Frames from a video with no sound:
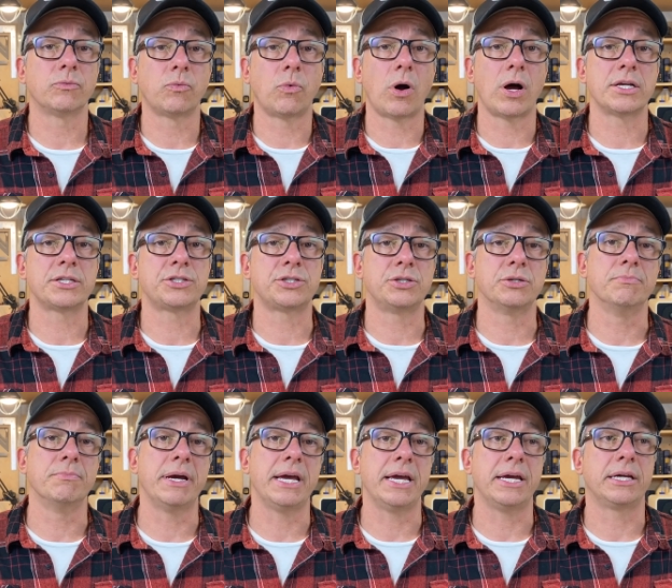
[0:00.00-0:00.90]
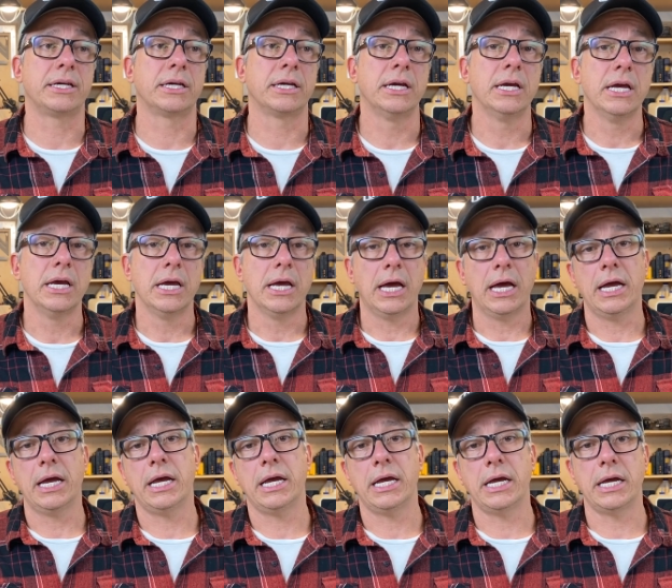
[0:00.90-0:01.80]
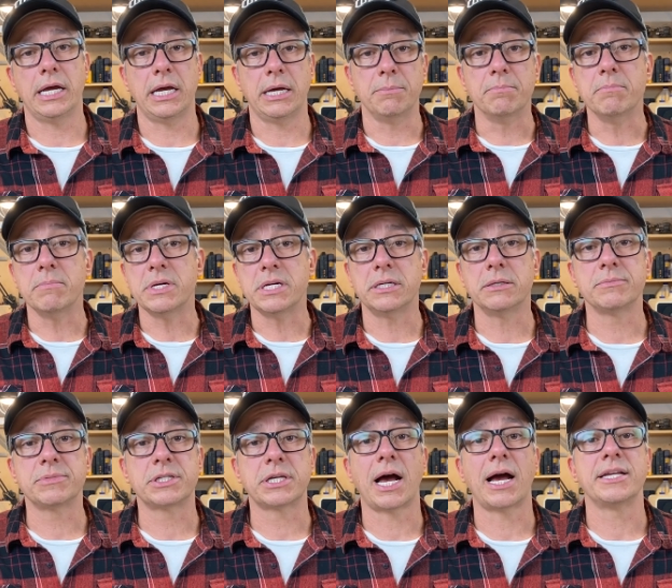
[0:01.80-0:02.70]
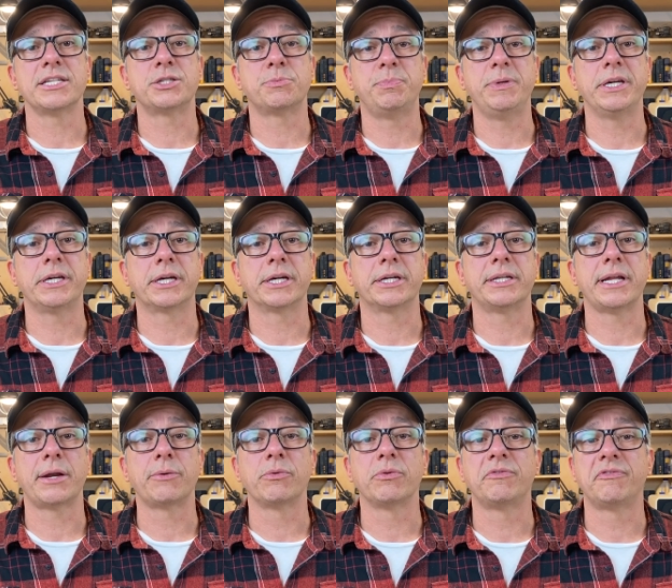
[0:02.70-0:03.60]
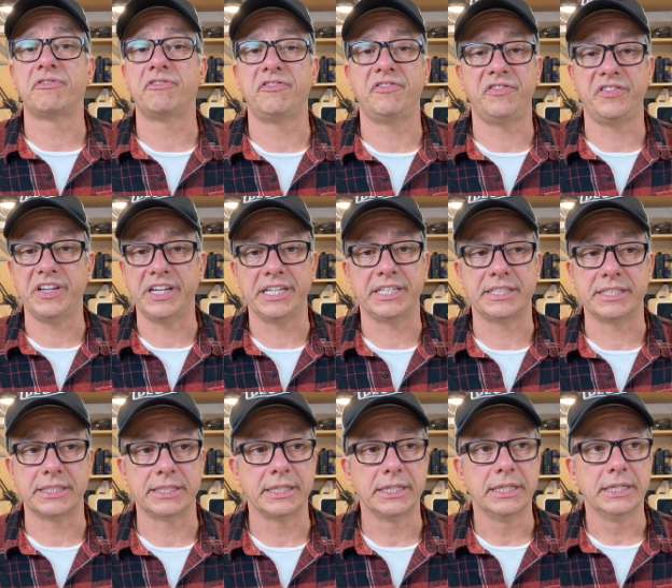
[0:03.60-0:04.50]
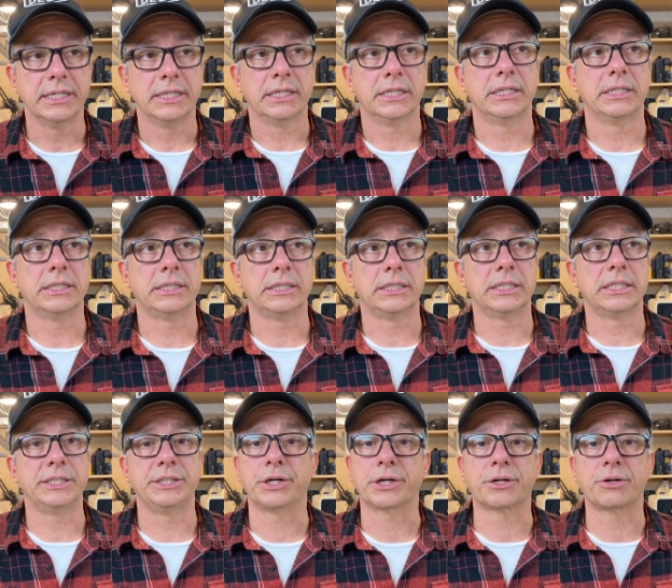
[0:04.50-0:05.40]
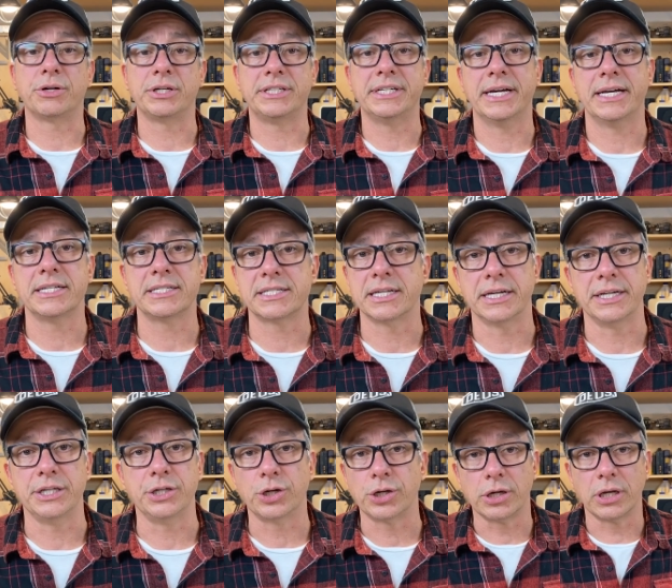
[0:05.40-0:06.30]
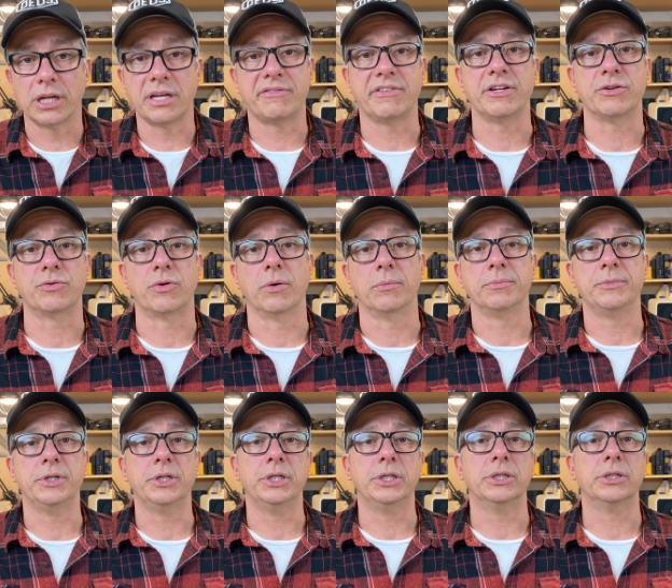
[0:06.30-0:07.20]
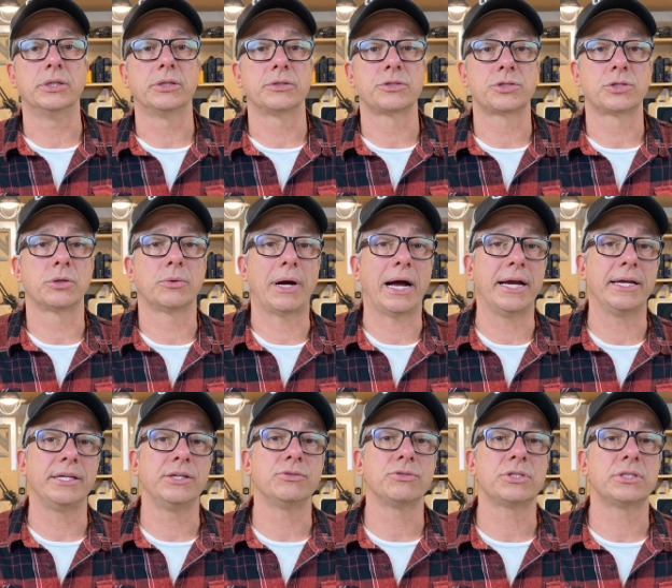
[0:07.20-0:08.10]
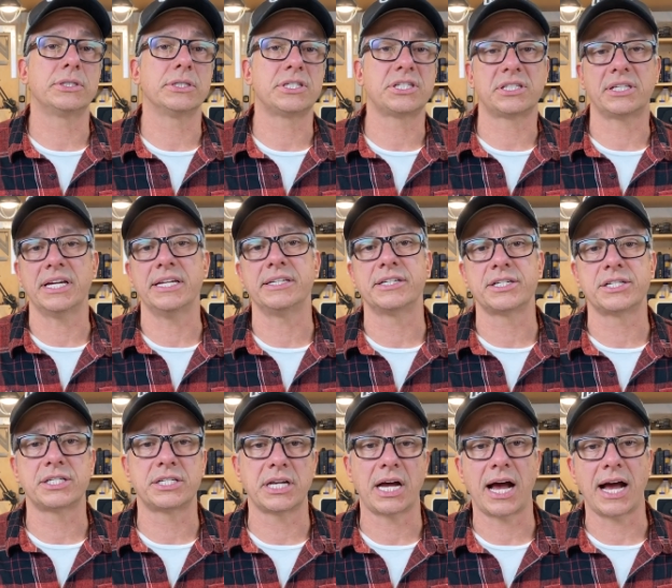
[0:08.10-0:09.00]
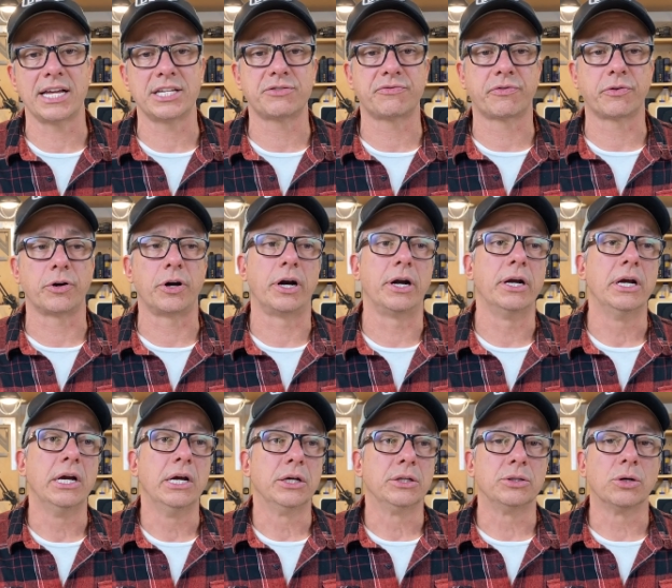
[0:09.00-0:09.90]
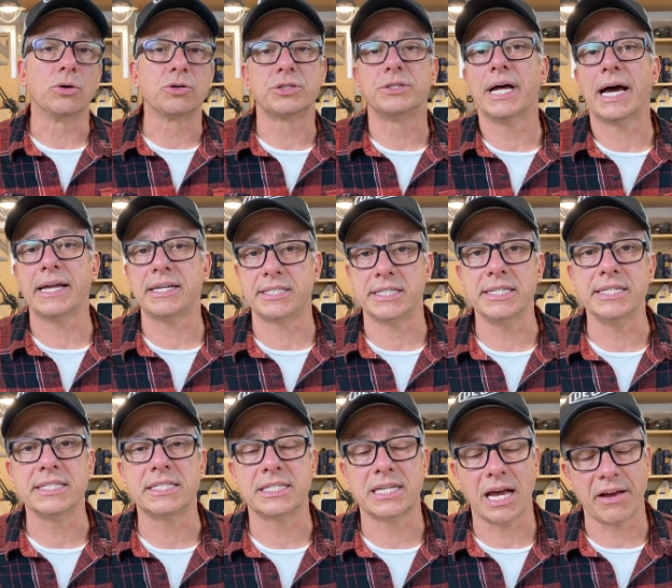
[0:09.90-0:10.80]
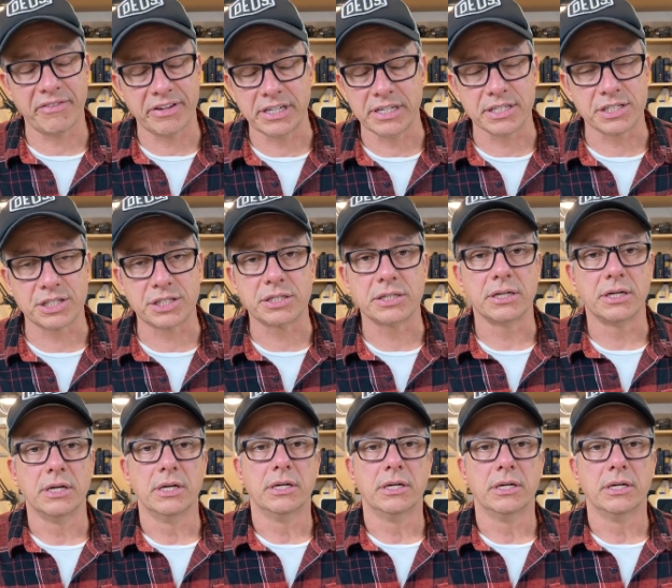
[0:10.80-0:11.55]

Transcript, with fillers: was to make a medium-sized speaker that would fit uh, your credenza in your living room, you know? So I used the standard size for those 1970s